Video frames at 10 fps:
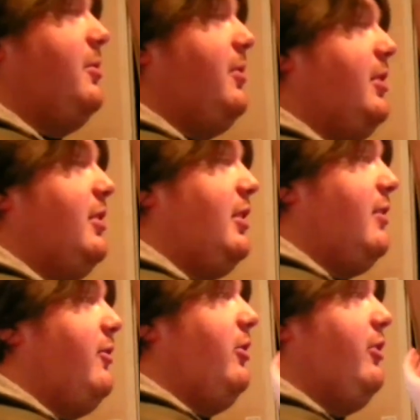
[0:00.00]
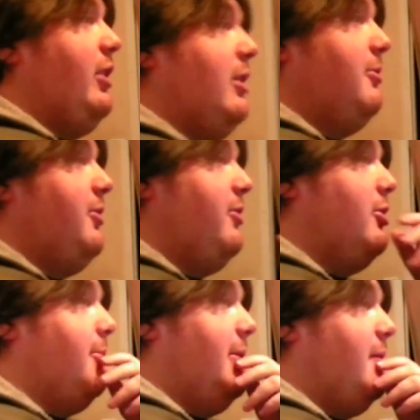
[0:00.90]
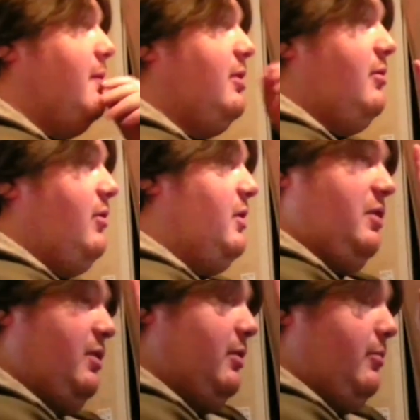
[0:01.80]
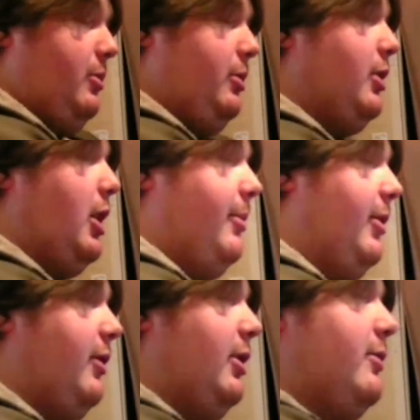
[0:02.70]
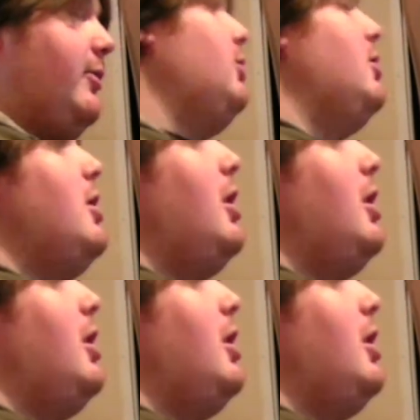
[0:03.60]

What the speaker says: to do with them. Like, the first thing got was Utopia, but we're talking about something different.